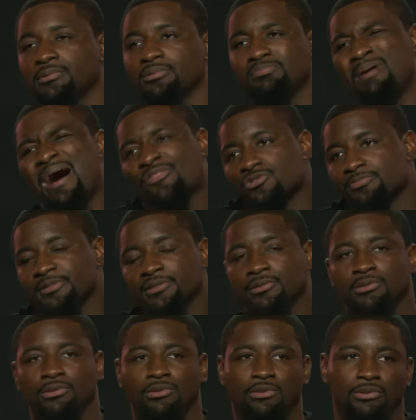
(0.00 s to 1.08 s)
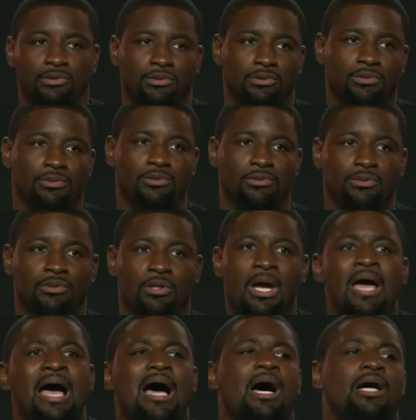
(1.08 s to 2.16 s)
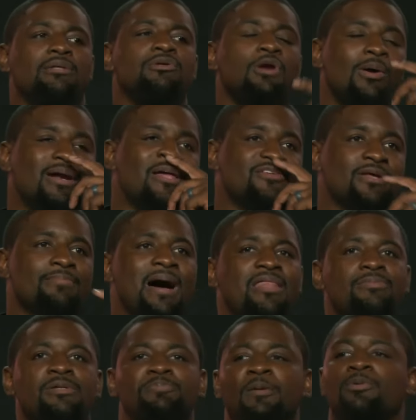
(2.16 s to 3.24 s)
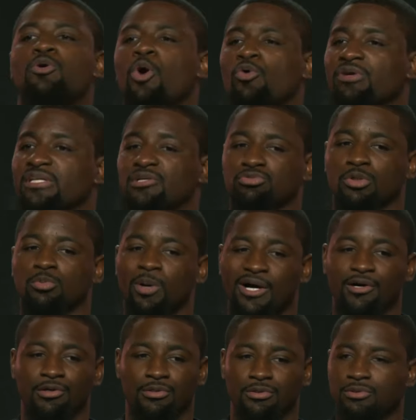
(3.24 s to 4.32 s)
Bothers me. Uh, you know another thing bothers me? People who don't read the room well.